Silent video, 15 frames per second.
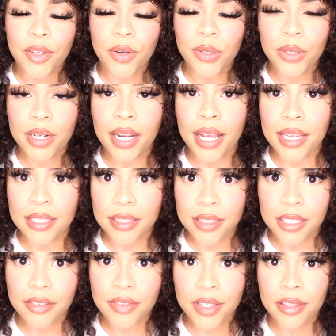the core
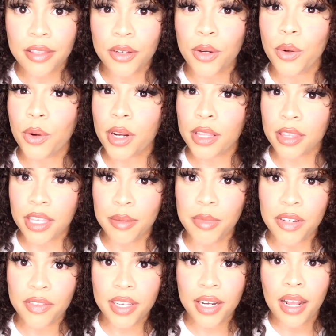essence of it, the core
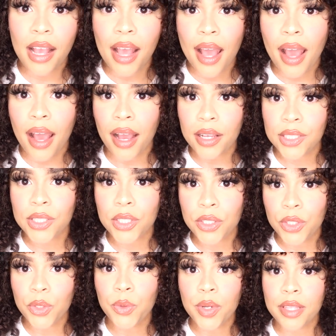theme of it has to
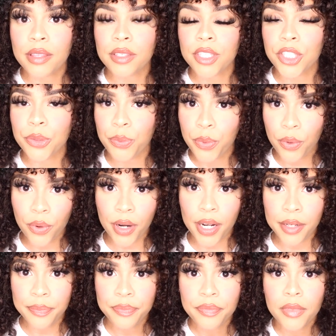do with
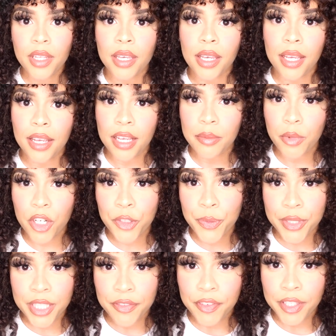support. And more
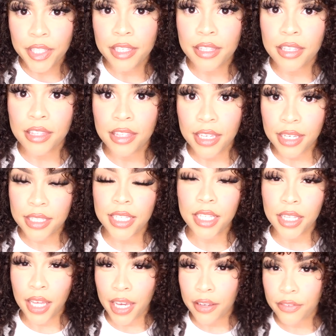specifically, the things
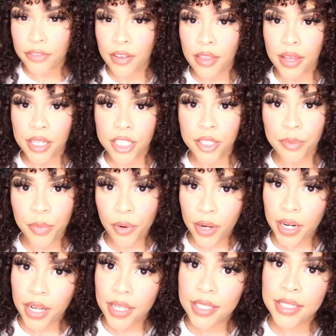in life that
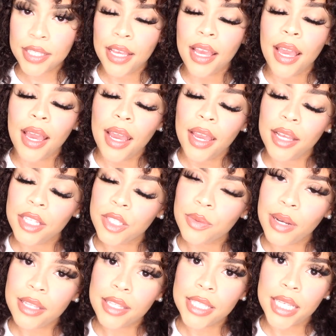support us. Hence
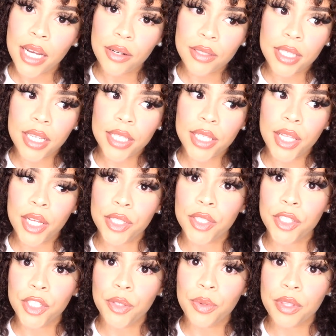why this house has a lot
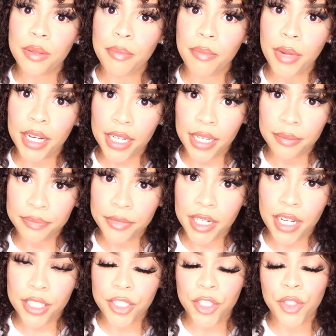to do with money. It
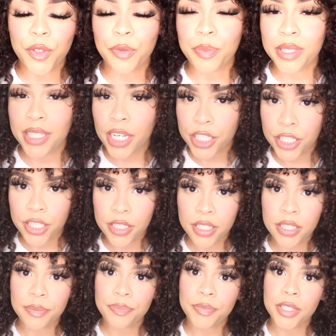has to do with
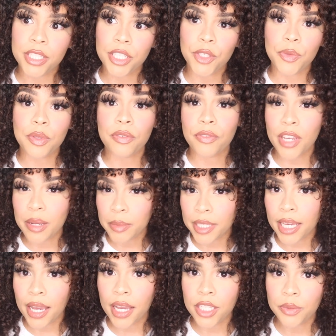possessions. It deals with
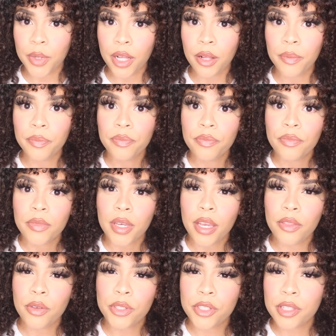family as well.
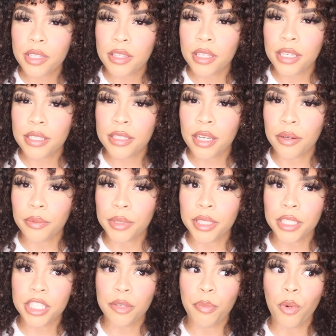And those are the things that
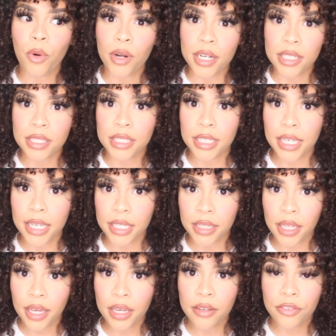really support us
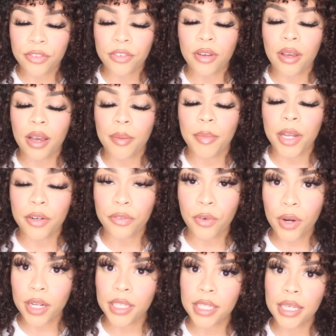in life,
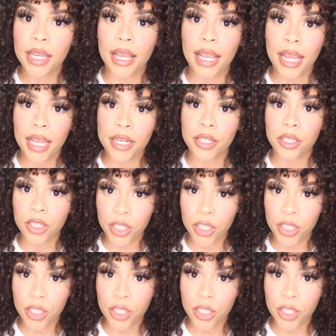metaphorically and